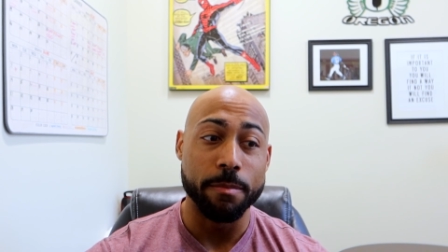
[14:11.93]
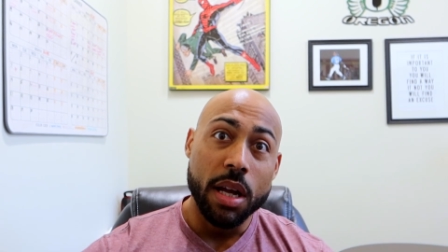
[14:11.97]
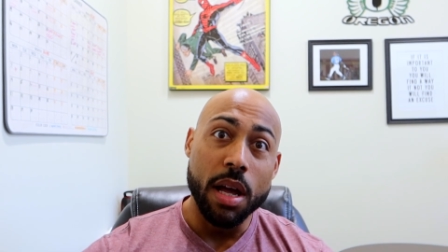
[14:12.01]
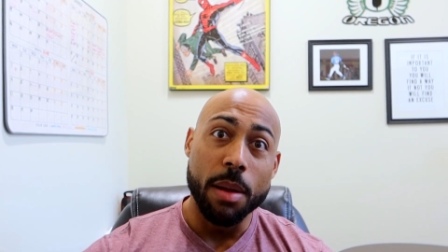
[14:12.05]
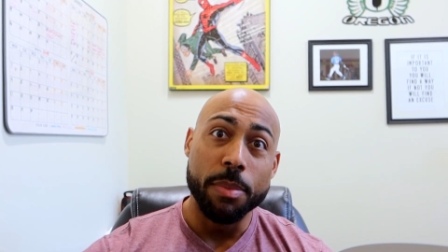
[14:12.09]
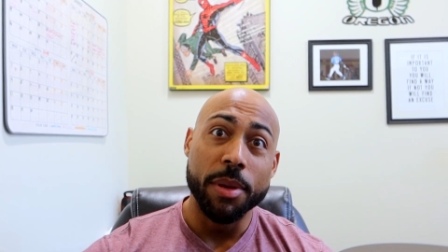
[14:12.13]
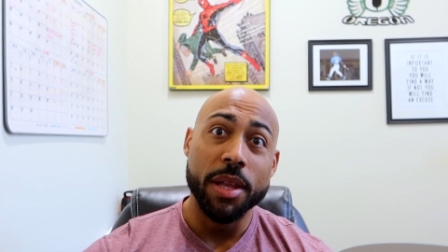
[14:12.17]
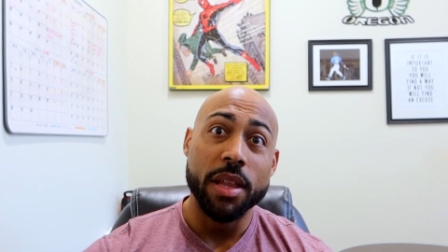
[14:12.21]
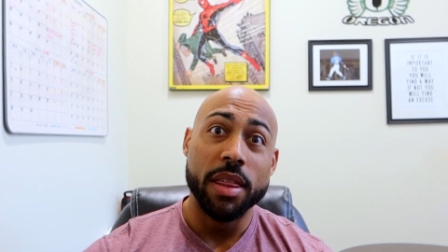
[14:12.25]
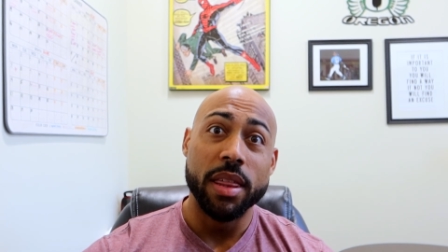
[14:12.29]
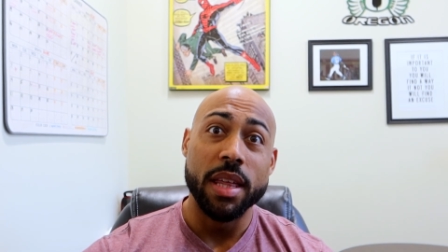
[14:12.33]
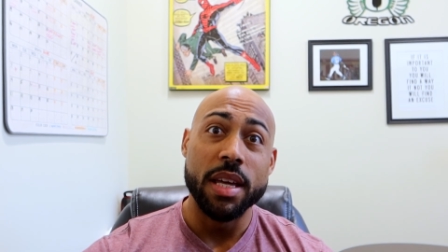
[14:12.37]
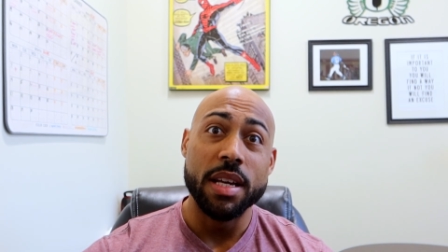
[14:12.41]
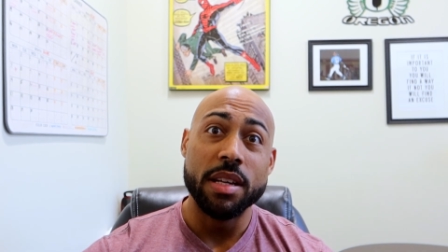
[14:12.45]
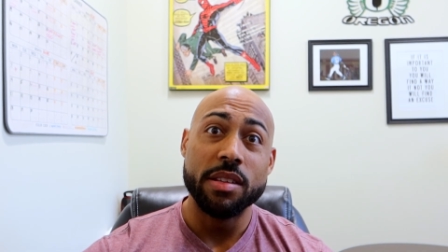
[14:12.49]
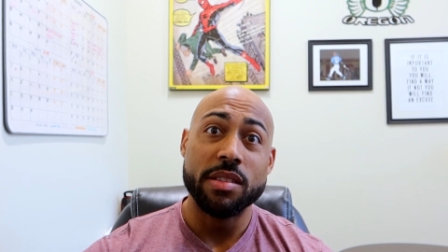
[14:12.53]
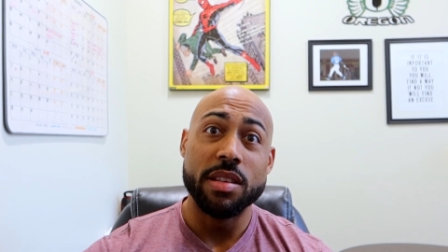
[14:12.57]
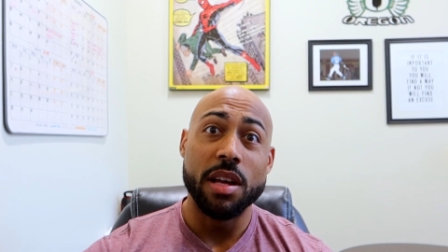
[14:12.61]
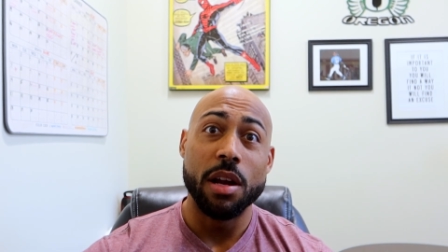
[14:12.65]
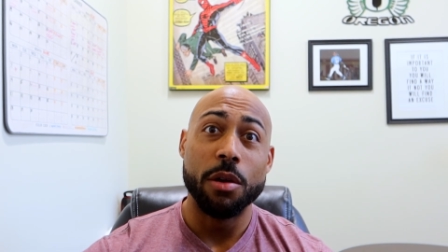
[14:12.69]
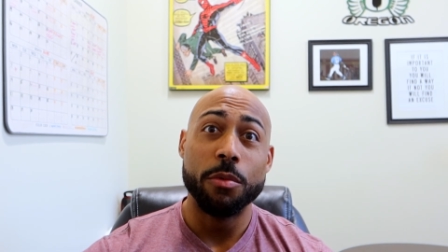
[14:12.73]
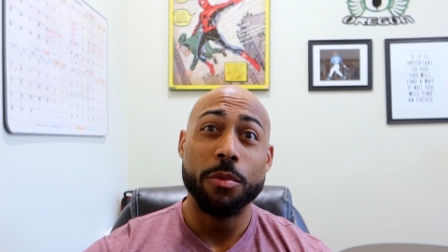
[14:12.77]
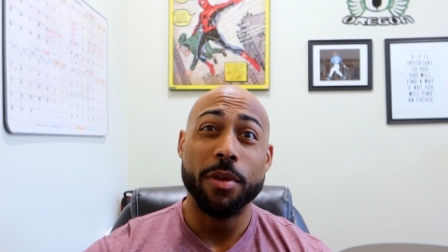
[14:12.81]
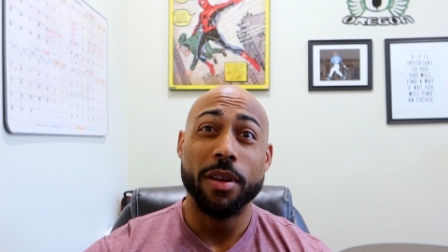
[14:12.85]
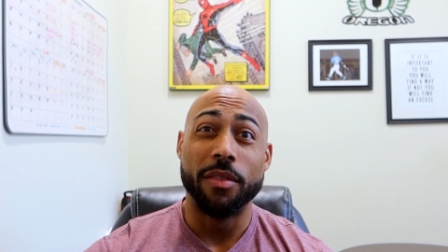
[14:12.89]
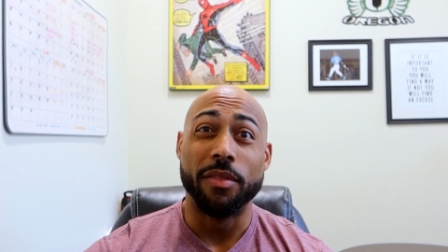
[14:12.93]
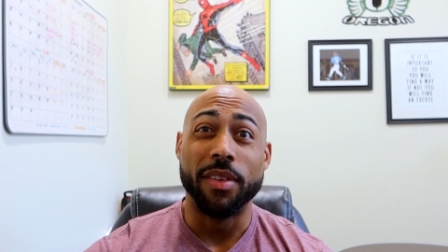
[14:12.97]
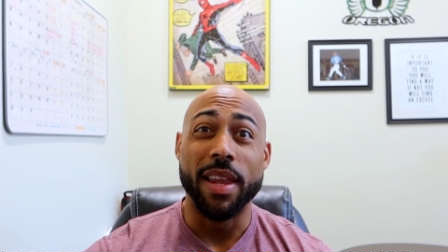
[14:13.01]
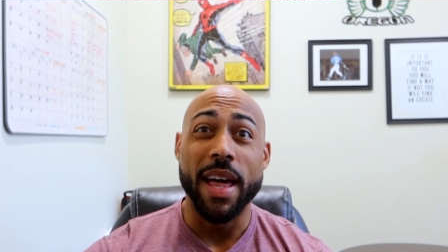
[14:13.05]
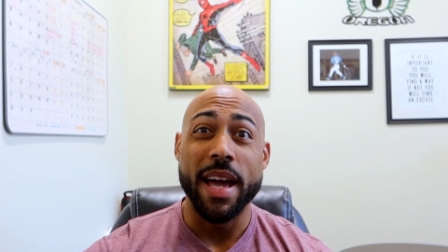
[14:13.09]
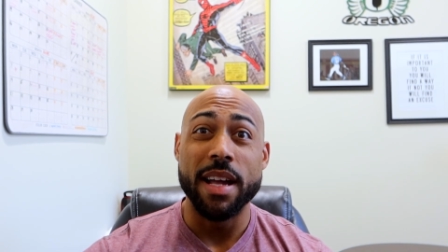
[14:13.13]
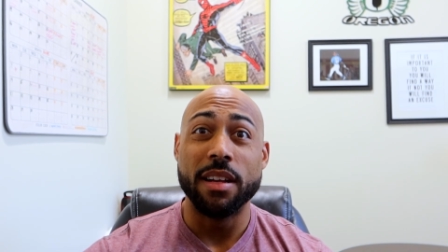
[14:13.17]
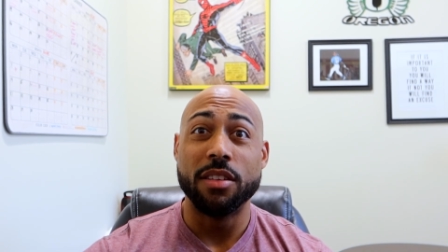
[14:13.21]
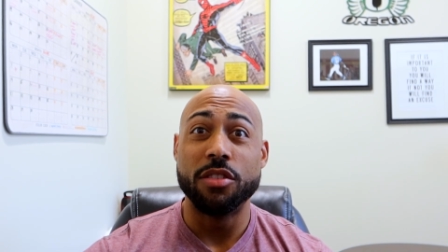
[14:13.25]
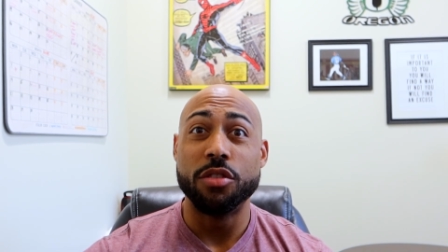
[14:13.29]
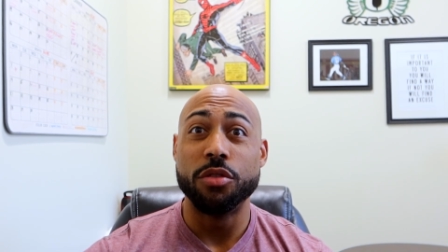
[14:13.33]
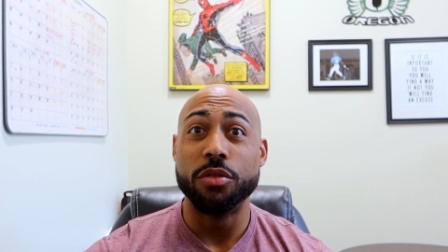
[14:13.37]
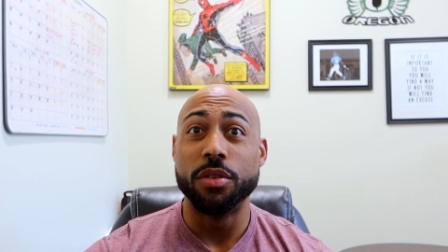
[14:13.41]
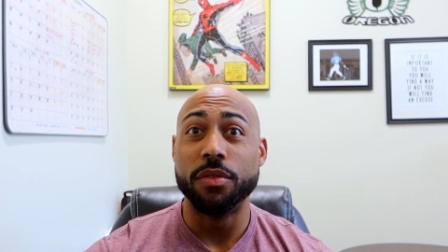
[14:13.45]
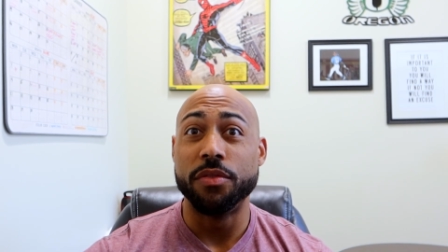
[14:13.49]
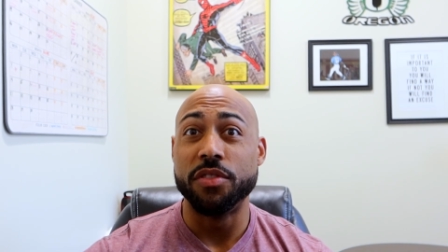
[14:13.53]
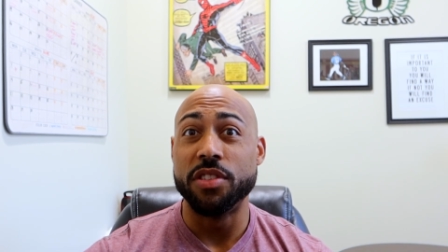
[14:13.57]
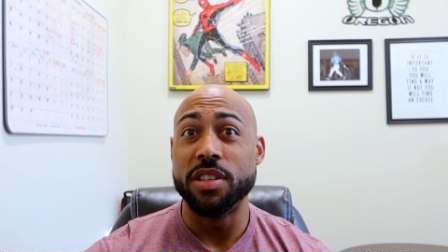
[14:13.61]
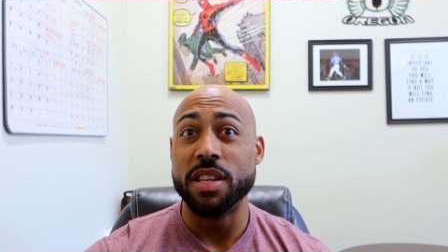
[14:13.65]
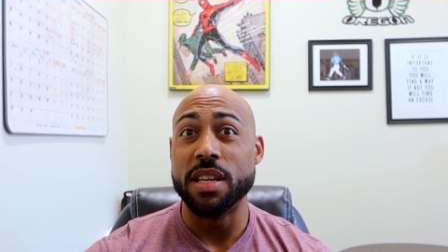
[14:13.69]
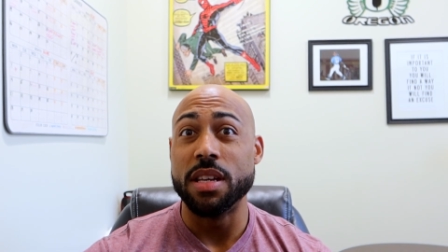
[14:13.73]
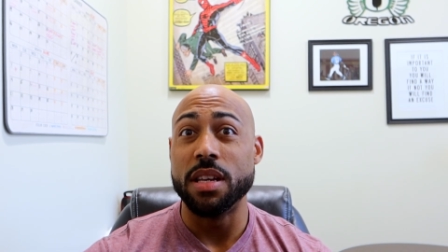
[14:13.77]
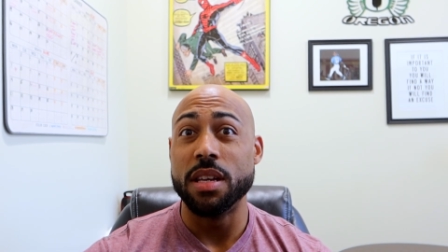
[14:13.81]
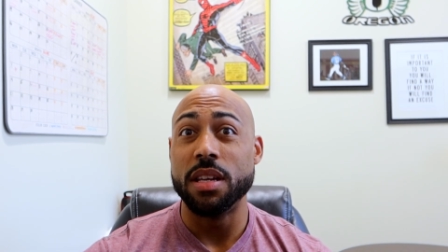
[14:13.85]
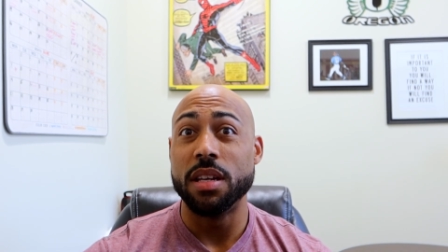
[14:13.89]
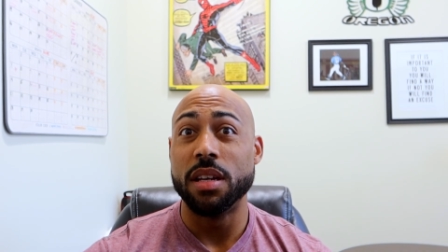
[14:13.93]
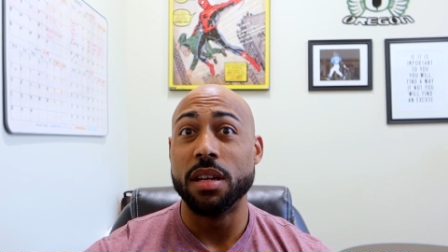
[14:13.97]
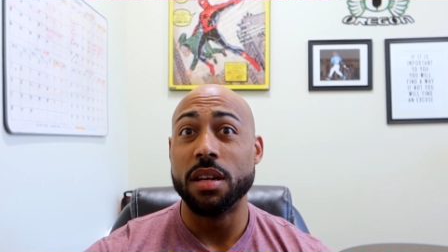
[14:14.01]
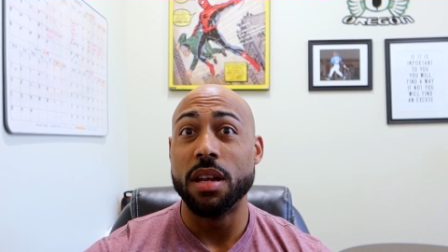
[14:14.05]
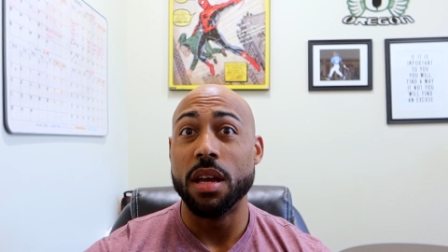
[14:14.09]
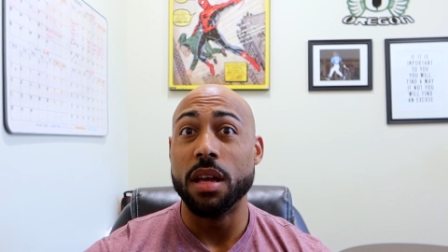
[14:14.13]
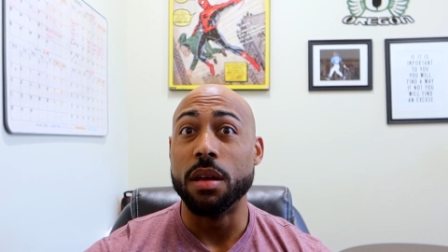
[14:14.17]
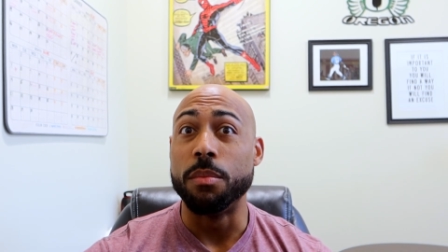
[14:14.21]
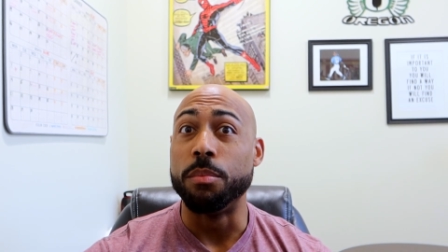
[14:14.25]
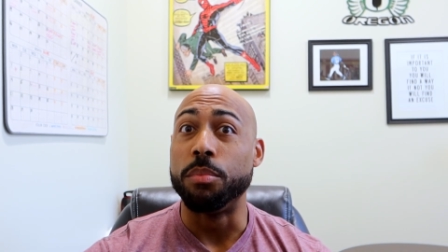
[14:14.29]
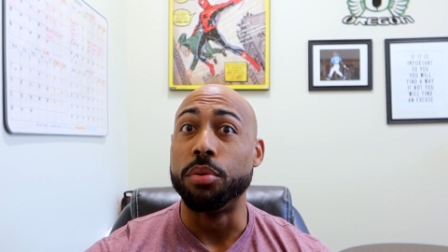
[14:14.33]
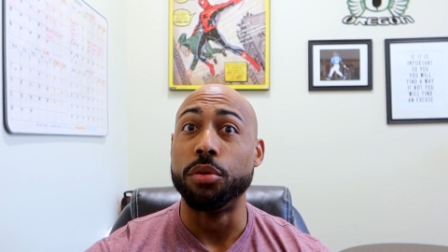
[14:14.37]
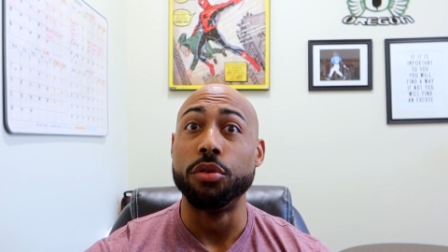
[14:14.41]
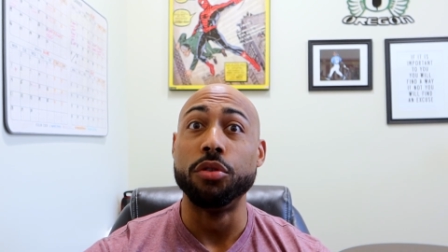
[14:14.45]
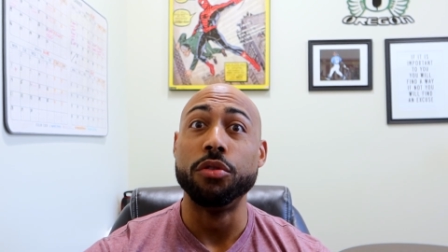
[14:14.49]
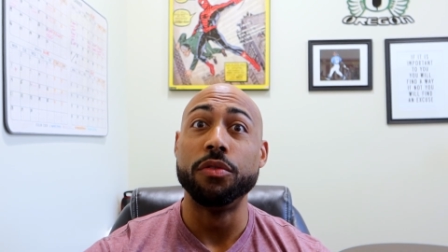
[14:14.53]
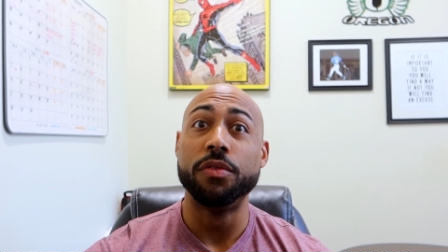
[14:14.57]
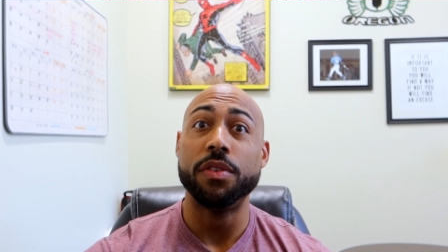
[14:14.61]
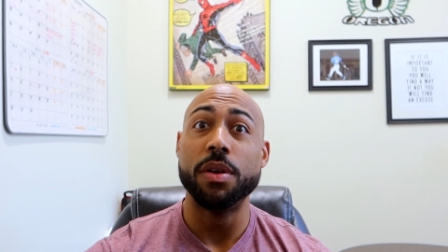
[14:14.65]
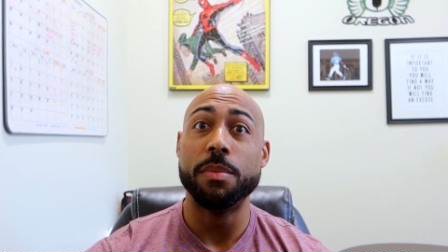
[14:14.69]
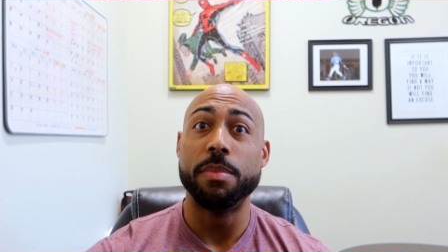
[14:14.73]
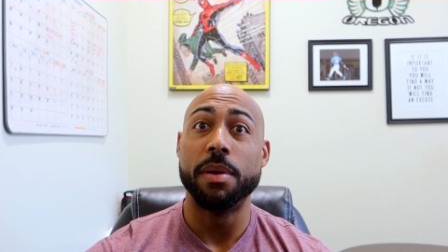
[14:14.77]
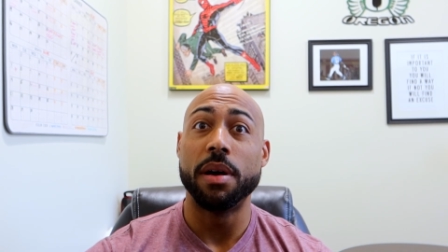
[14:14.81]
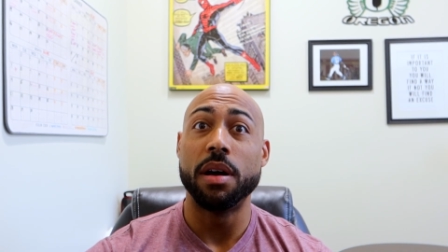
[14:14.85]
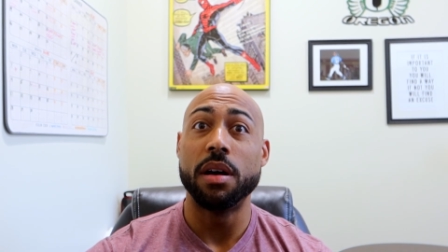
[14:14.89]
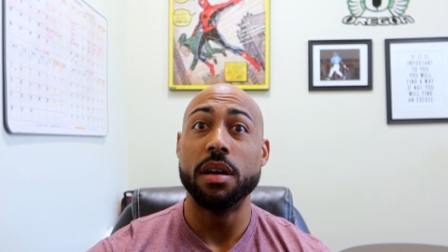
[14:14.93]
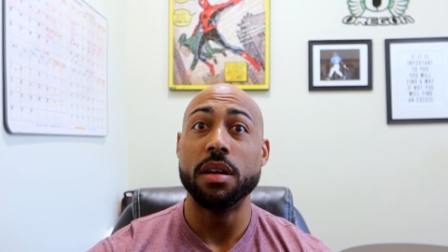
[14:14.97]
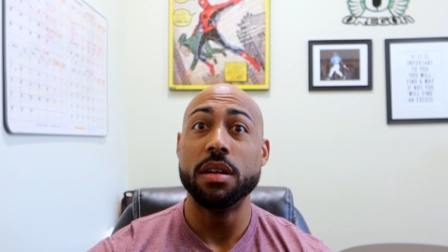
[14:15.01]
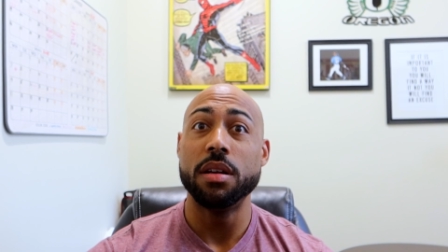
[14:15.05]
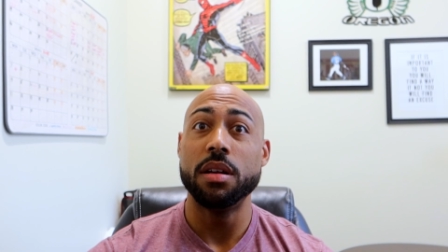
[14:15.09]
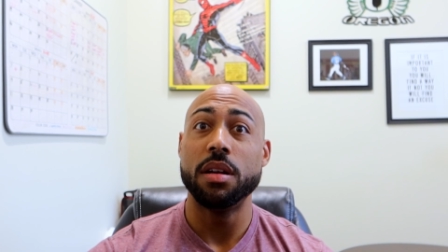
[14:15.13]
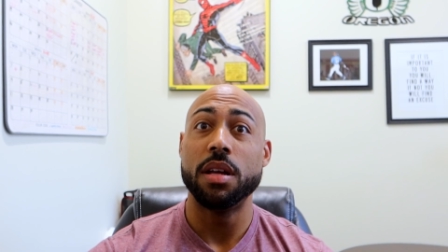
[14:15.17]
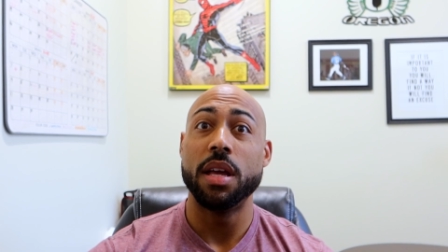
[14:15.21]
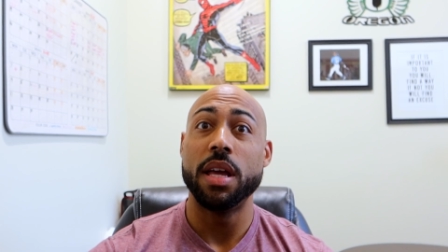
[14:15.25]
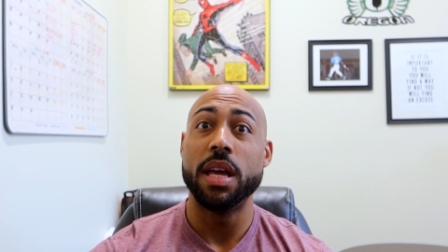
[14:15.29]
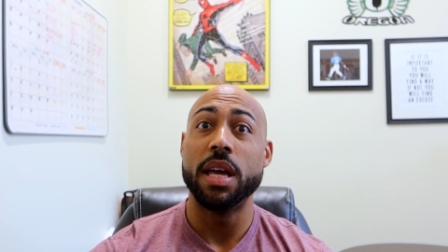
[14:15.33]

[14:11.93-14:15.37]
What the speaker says: A couple of things that I would have liked to have seen improved upon